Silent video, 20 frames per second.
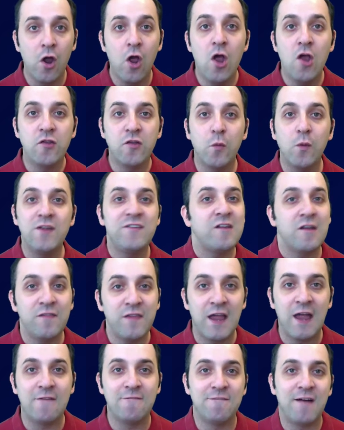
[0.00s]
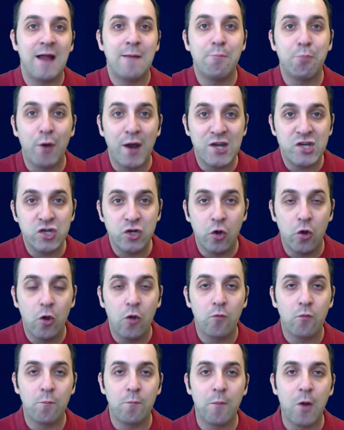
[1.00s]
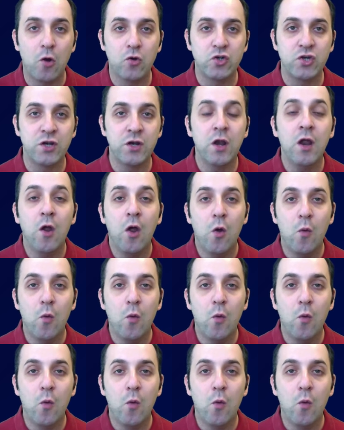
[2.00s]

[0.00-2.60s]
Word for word: So we said they have vibrational motion.